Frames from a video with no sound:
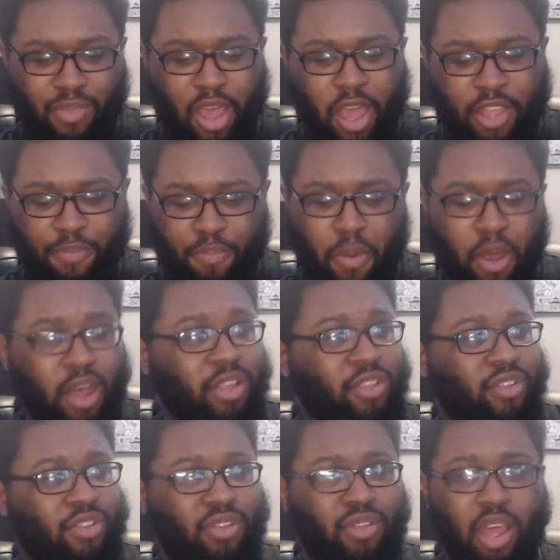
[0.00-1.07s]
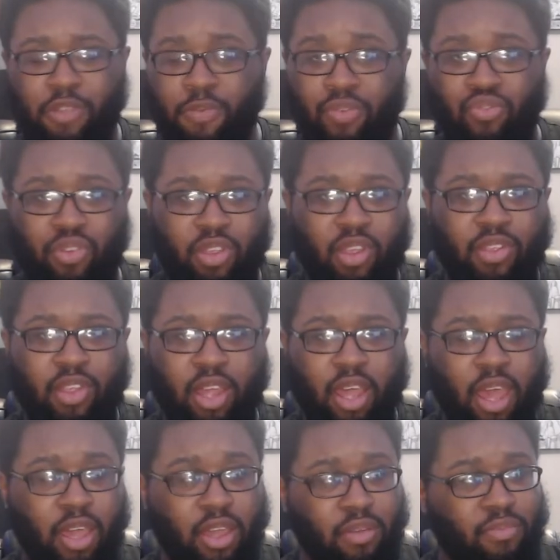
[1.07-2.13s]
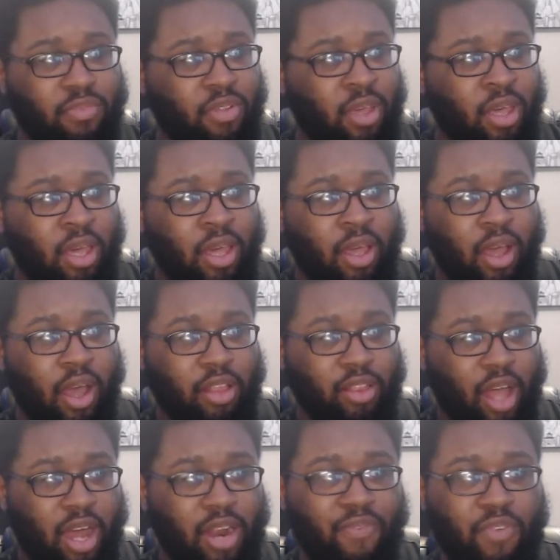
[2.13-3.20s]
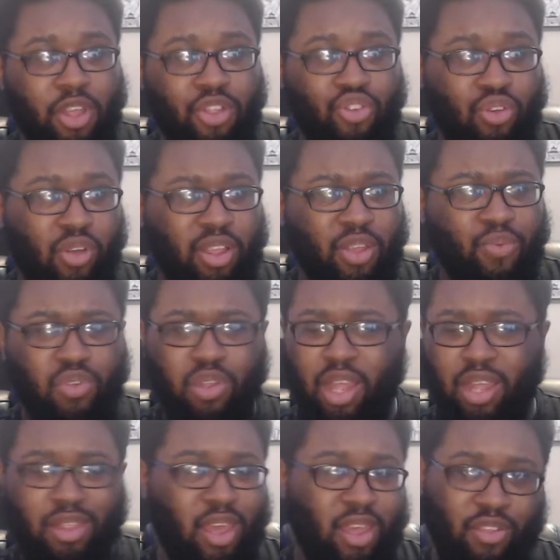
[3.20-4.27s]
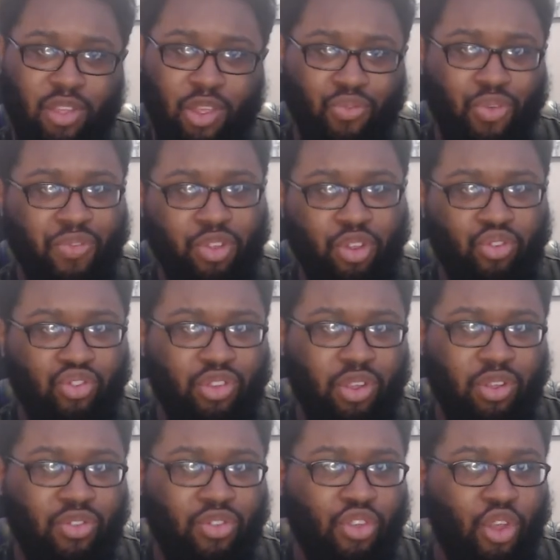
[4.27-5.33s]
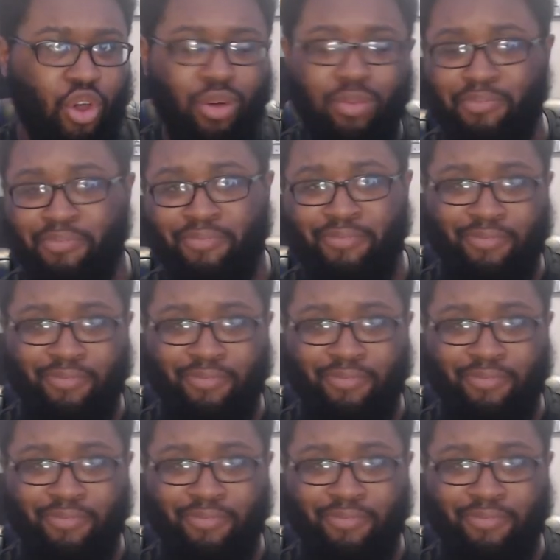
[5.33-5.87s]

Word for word: Xbox, Xbox 360 games. A lot of it too, I think, it was like Dance Dance Revolution. So